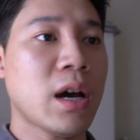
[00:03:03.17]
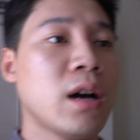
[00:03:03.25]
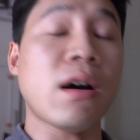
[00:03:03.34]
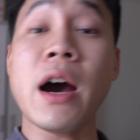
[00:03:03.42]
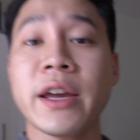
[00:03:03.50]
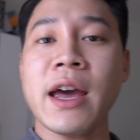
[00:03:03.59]

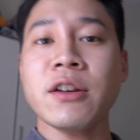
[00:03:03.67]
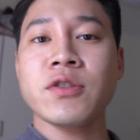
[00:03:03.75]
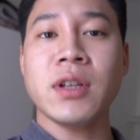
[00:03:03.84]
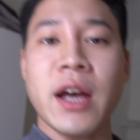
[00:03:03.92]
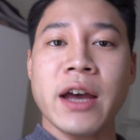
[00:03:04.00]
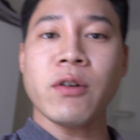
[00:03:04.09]
Uh, I
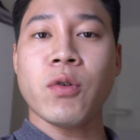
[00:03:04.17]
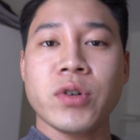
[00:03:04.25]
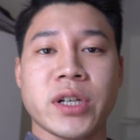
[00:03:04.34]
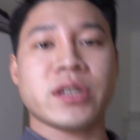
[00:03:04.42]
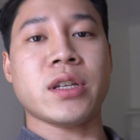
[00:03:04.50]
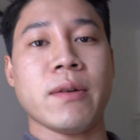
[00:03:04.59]
actually I
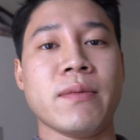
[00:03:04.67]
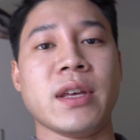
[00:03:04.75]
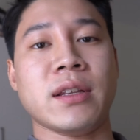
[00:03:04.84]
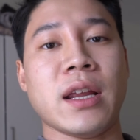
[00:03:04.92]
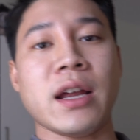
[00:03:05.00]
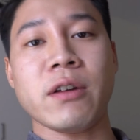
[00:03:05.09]
ordered
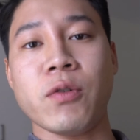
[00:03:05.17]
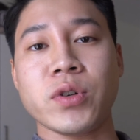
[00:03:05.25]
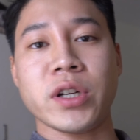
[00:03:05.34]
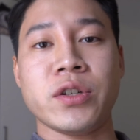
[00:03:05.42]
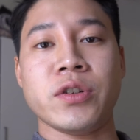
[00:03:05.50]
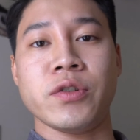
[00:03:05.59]
something, then I
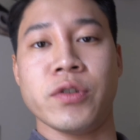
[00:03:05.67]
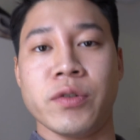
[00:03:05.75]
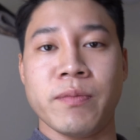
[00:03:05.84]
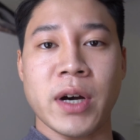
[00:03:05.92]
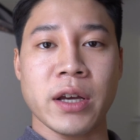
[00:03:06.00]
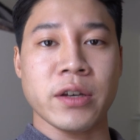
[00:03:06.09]
ordered
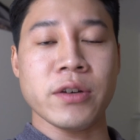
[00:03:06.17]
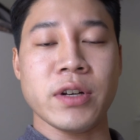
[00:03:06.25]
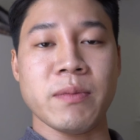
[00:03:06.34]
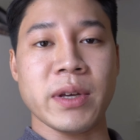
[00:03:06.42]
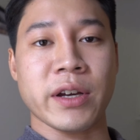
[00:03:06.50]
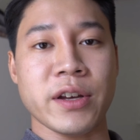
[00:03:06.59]
to my
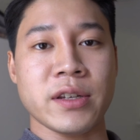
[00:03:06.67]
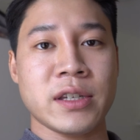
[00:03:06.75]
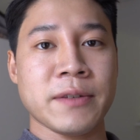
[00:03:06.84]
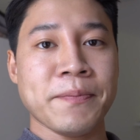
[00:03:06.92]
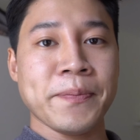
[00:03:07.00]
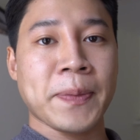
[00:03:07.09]
uni
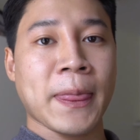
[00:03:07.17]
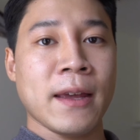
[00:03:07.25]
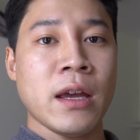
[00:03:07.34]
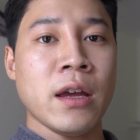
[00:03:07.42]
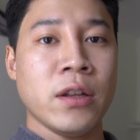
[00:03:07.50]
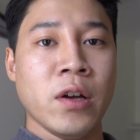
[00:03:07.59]
because
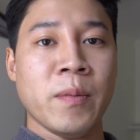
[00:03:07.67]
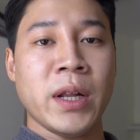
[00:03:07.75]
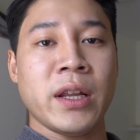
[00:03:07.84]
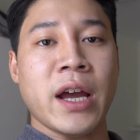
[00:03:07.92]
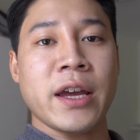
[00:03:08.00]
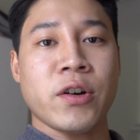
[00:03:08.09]

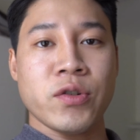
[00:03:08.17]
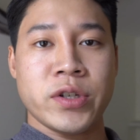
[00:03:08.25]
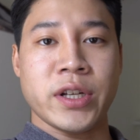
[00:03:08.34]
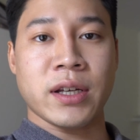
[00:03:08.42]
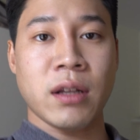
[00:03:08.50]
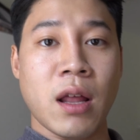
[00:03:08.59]
normally I go
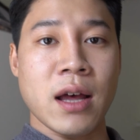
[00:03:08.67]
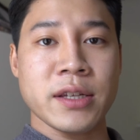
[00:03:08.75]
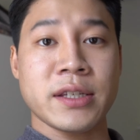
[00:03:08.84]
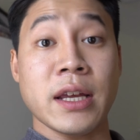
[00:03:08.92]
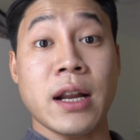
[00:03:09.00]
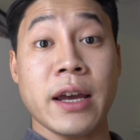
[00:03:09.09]
to the
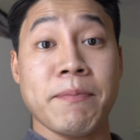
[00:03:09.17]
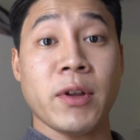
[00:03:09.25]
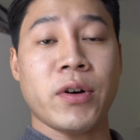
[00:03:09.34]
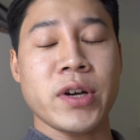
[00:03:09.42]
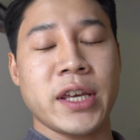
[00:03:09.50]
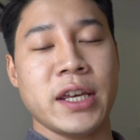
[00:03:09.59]
class and I'm
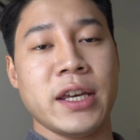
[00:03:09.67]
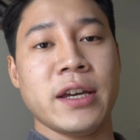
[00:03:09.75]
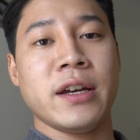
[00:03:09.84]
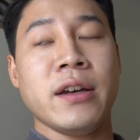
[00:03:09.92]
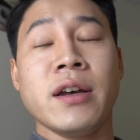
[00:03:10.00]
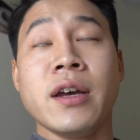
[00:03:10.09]
not
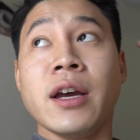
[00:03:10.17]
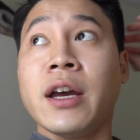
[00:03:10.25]
here.